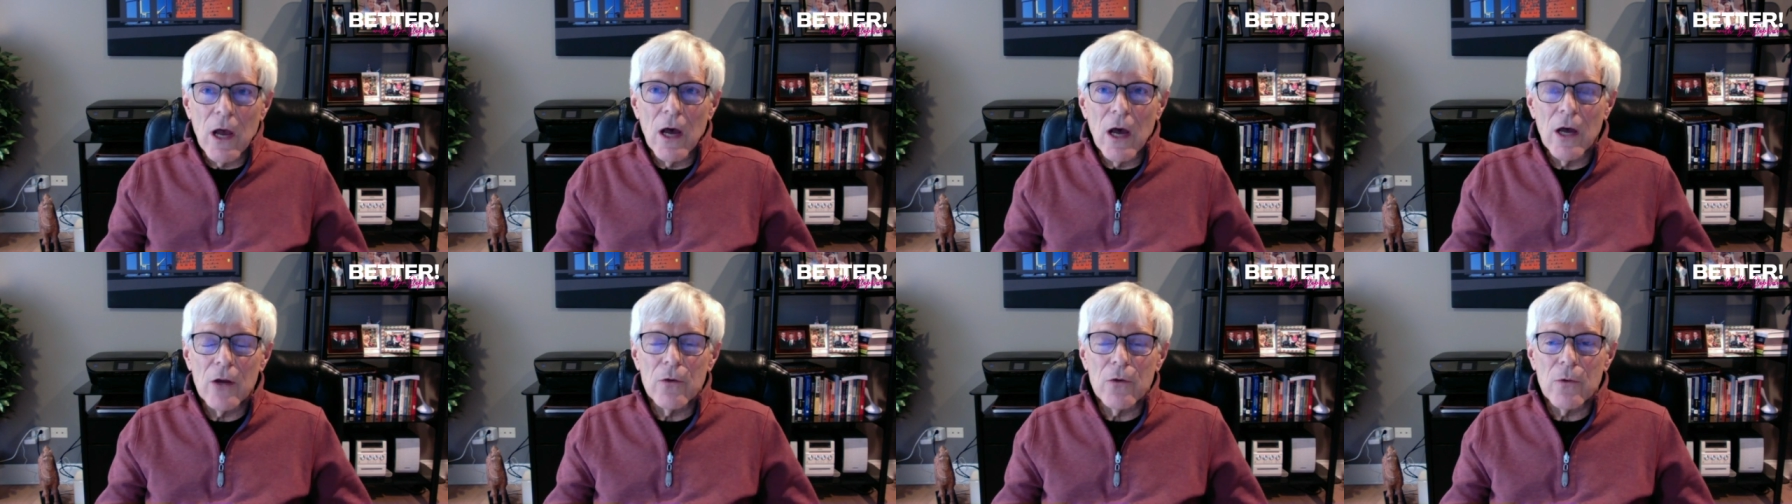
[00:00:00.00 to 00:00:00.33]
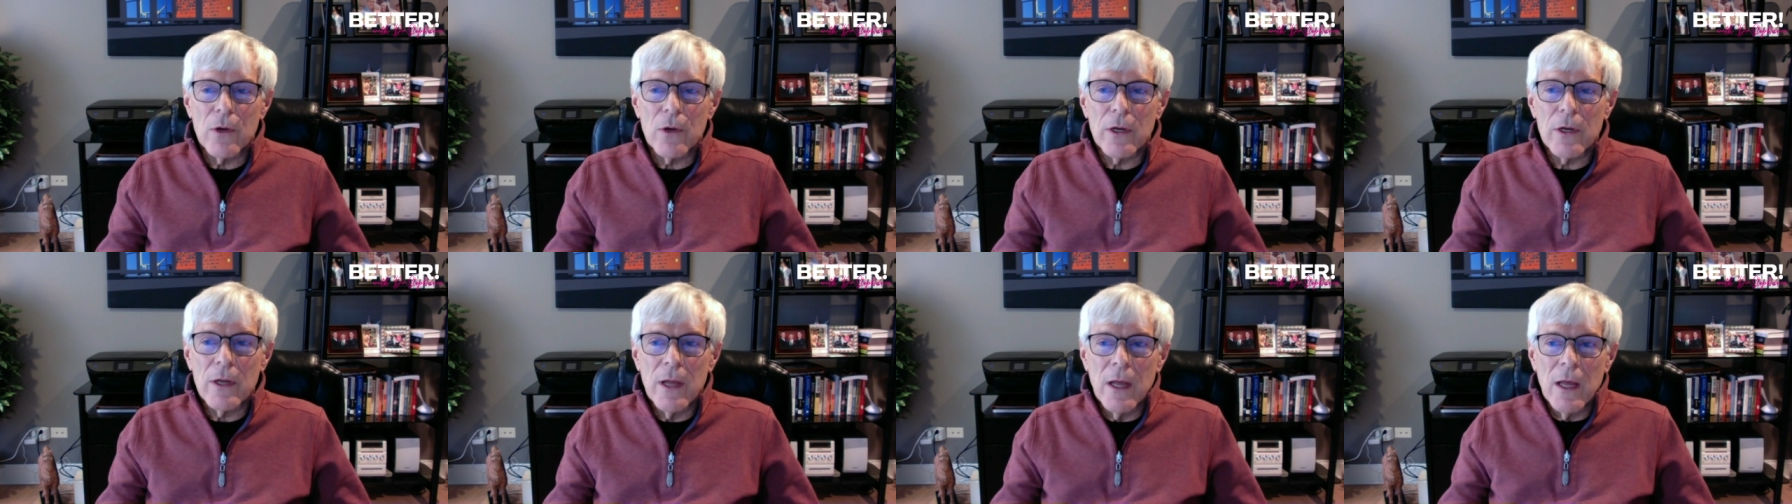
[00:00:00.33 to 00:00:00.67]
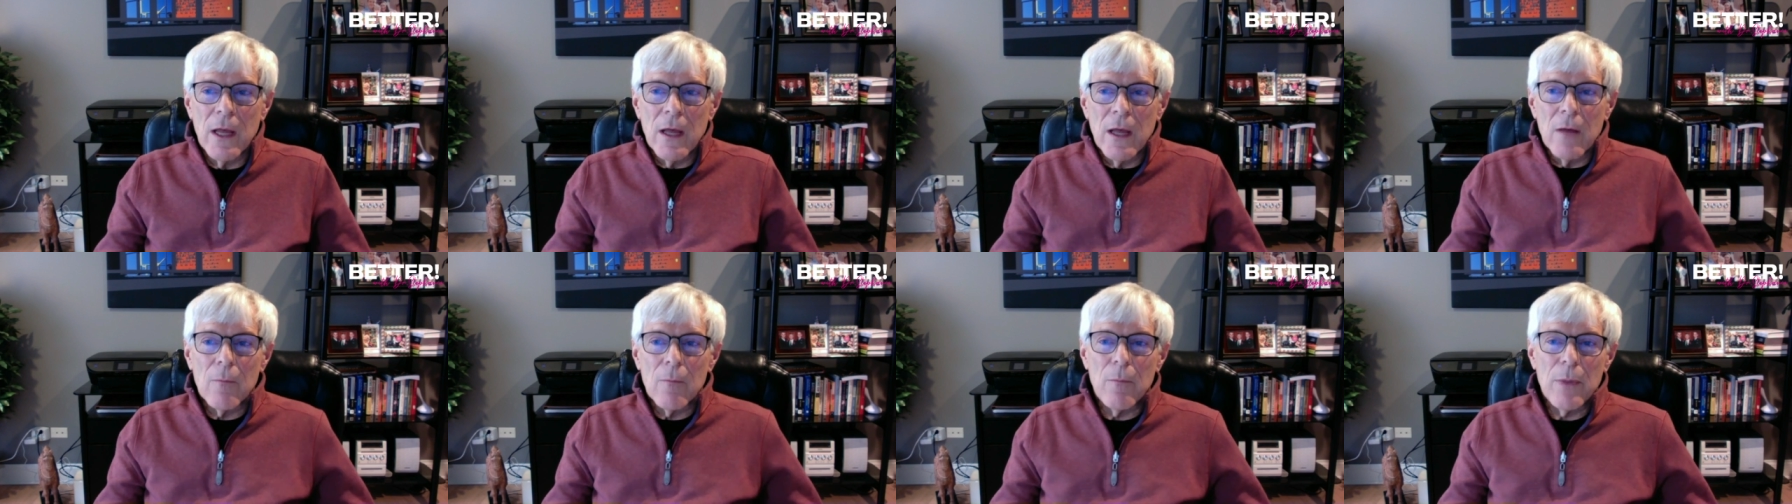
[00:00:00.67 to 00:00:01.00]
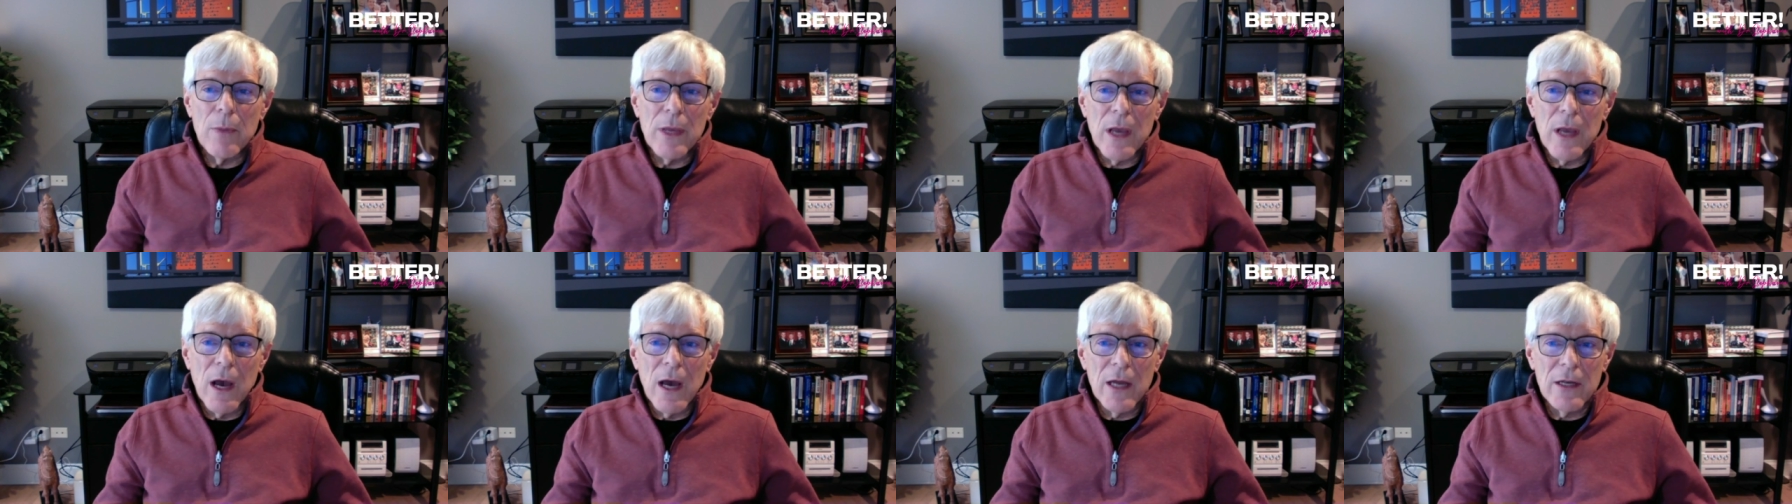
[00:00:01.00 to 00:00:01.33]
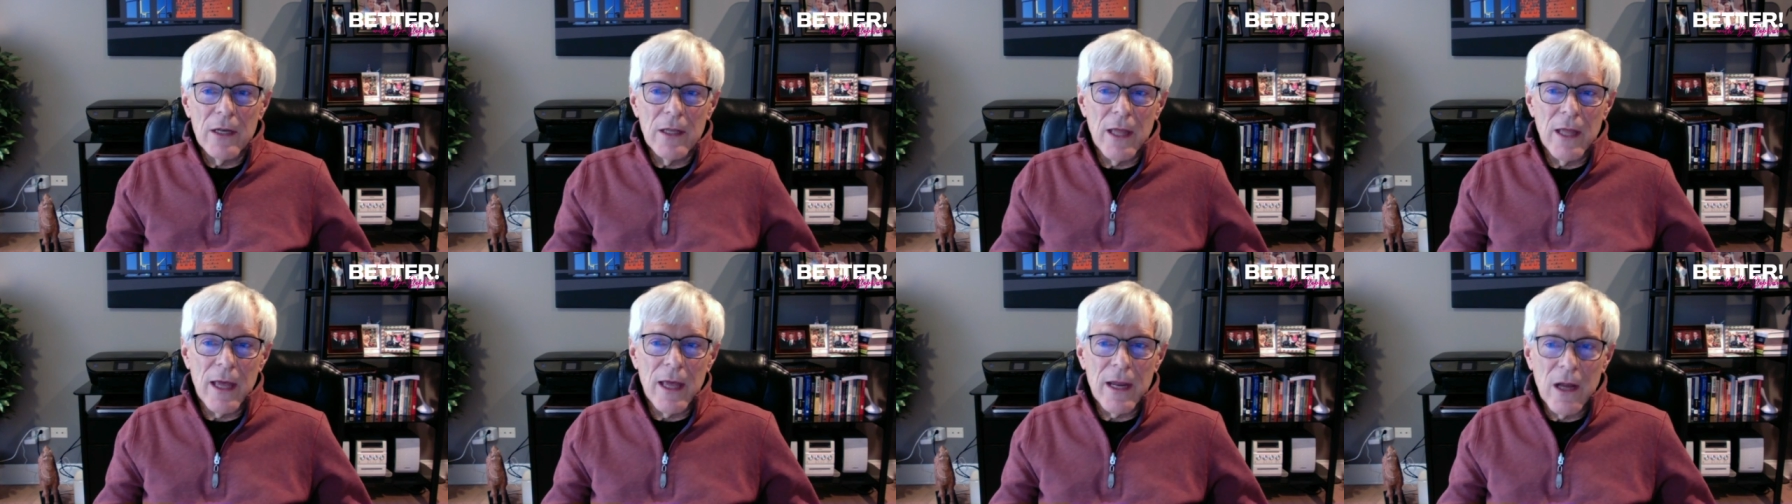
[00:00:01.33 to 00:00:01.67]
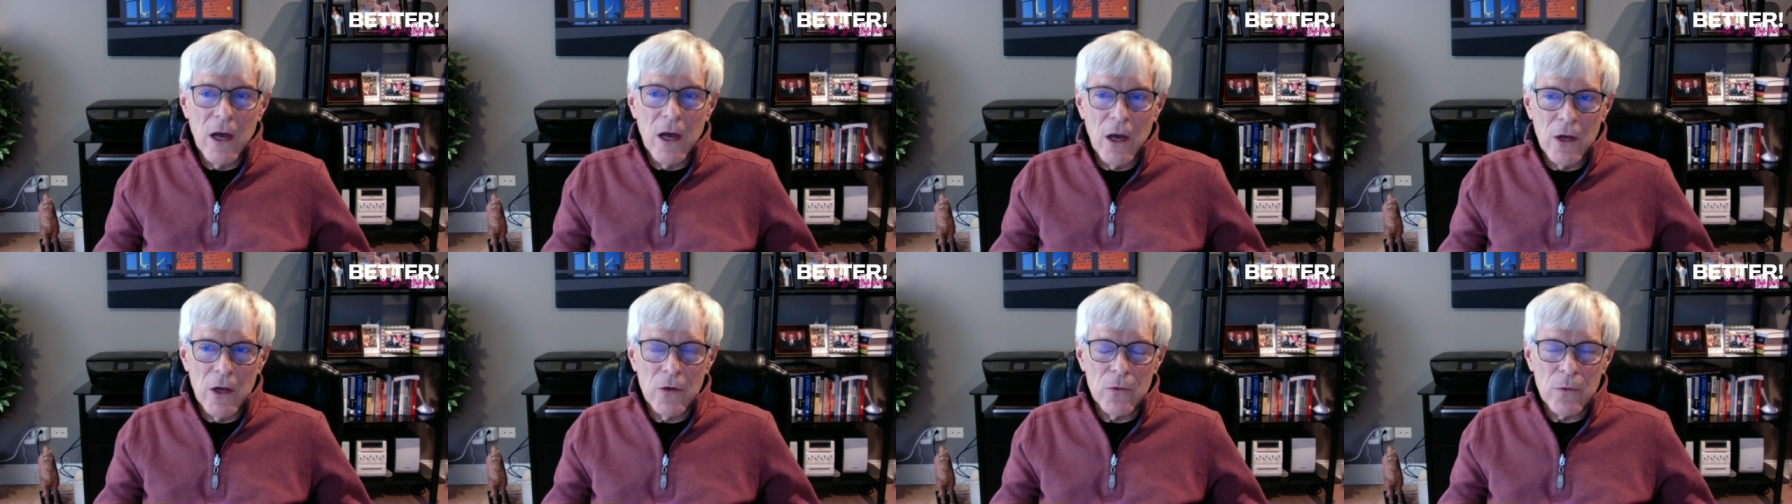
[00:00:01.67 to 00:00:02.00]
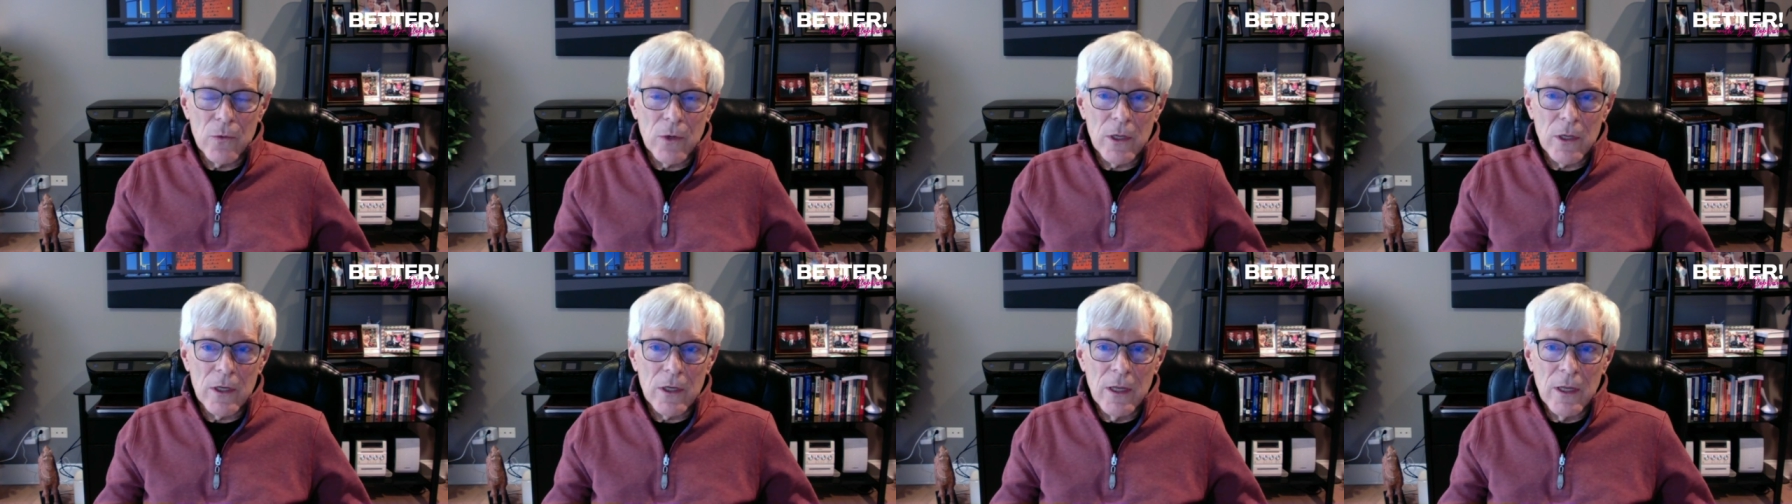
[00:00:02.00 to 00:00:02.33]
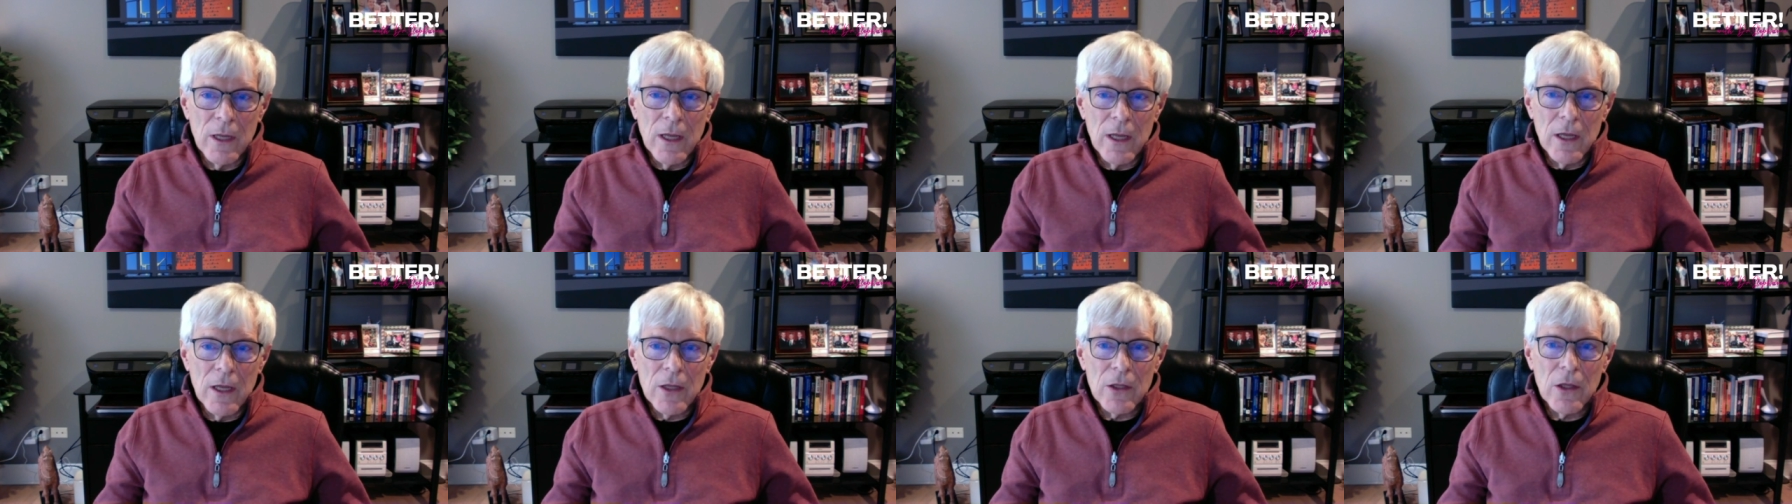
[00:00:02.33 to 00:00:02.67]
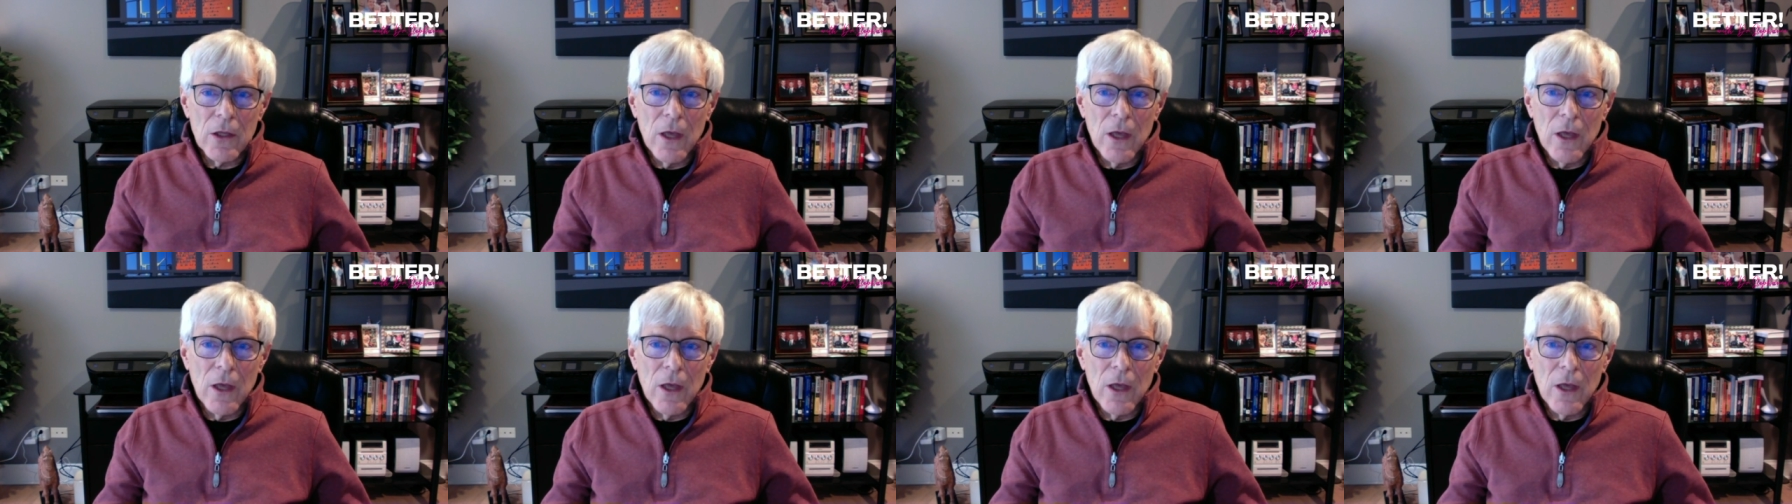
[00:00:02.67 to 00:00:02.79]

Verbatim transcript: 100. Beyond that 100,